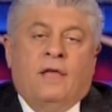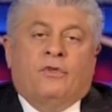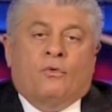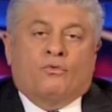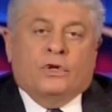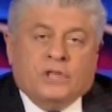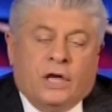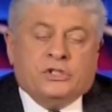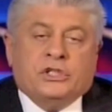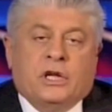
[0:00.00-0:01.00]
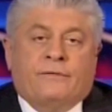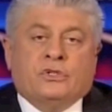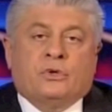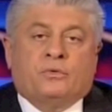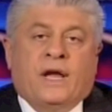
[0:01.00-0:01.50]
The reduction of
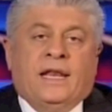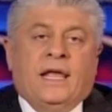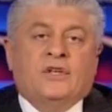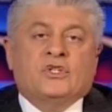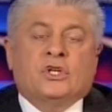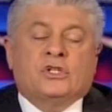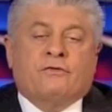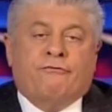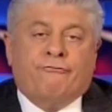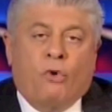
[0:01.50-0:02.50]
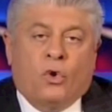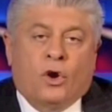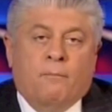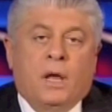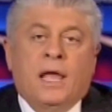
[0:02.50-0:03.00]
it to writing is just
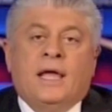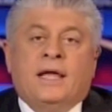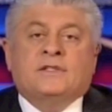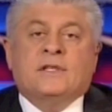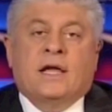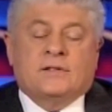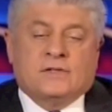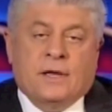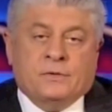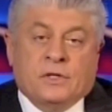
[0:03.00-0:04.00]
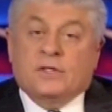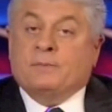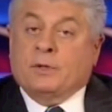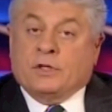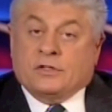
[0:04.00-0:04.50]
form, it's not
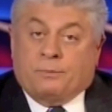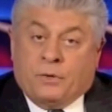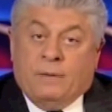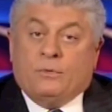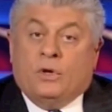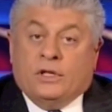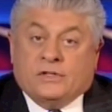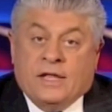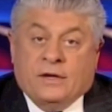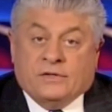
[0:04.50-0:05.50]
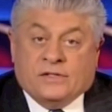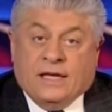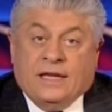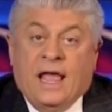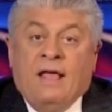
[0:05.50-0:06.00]
substance. But the Supreme Court has now
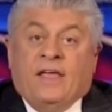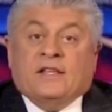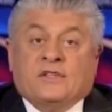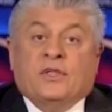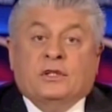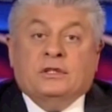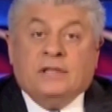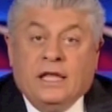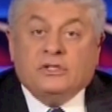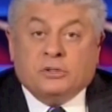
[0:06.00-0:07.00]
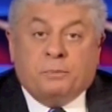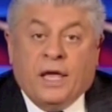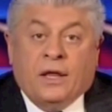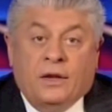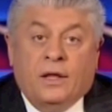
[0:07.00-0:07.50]
said that's the
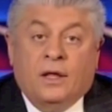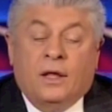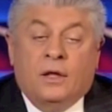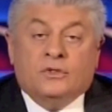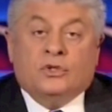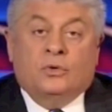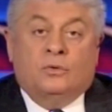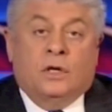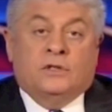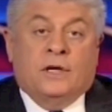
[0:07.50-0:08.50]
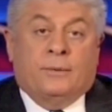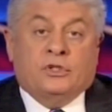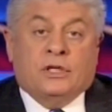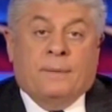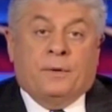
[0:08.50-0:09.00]
linchpin to
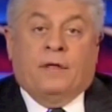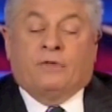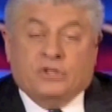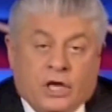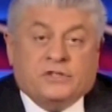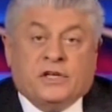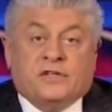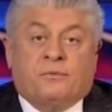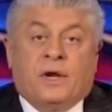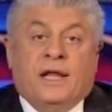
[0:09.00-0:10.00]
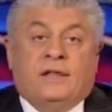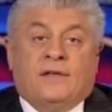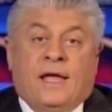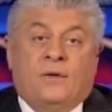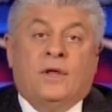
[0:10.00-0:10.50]
double jeopardy. If the judge doesn't write it
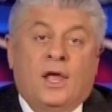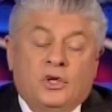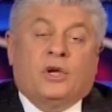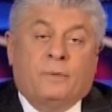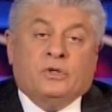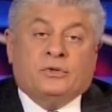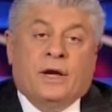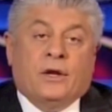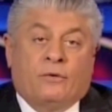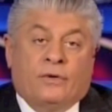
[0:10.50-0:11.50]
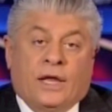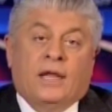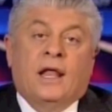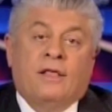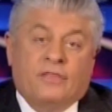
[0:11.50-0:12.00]
down, you can be tried over
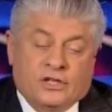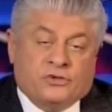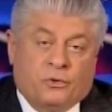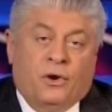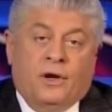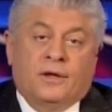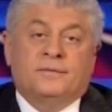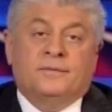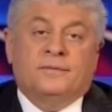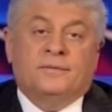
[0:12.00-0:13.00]
again. That's wrong.